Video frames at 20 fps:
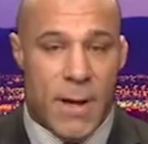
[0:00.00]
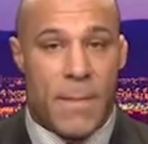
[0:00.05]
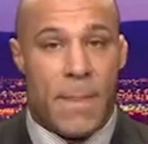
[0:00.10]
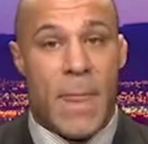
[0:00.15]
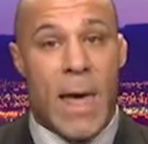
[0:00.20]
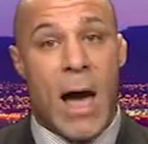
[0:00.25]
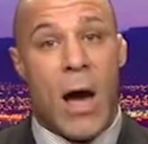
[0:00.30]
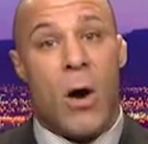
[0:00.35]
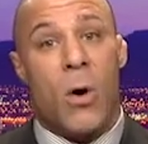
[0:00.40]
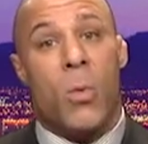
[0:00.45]

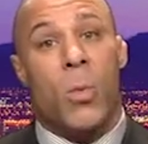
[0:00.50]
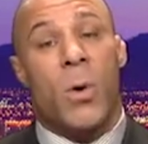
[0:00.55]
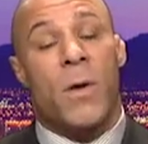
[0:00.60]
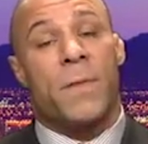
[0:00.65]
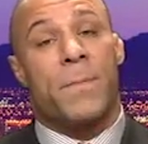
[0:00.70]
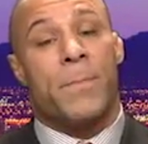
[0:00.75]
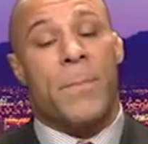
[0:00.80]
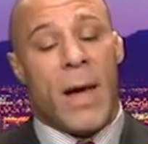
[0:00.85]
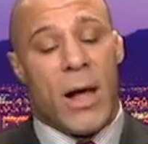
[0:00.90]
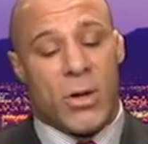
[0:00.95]
Now,
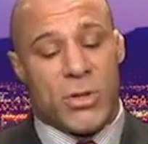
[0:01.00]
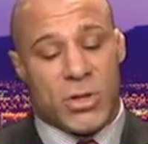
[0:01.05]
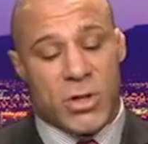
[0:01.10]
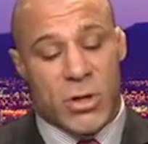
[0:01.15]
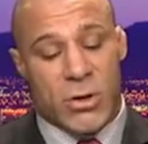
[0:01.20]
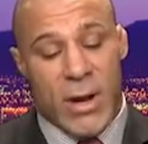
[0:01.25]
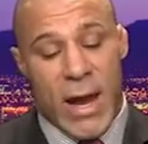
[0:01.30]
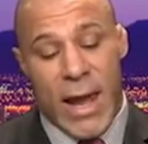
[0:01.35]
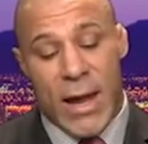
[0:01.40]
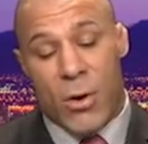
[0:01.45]
with
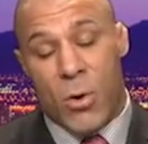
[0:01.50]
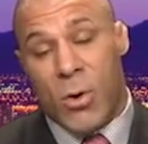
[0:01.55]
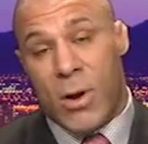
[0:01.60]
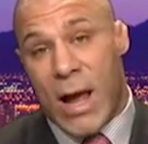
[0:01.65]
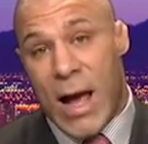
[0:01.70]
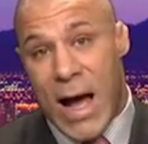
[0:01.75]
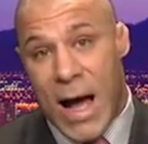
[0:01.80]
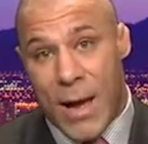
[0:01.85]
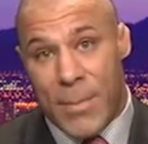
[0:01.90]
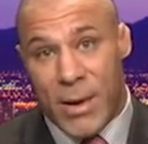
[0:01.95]
BELCHER and
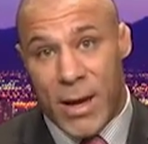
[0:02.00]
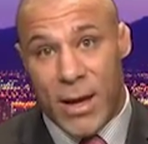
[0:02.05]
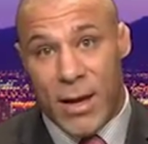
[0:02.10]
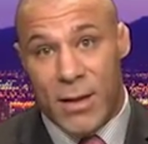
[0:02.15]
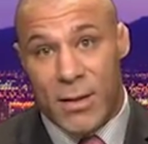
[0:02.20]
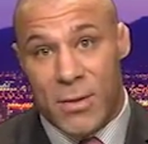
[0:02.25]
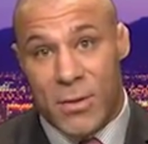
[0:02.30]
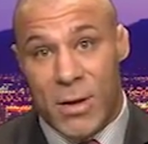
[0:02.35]
OKAMI,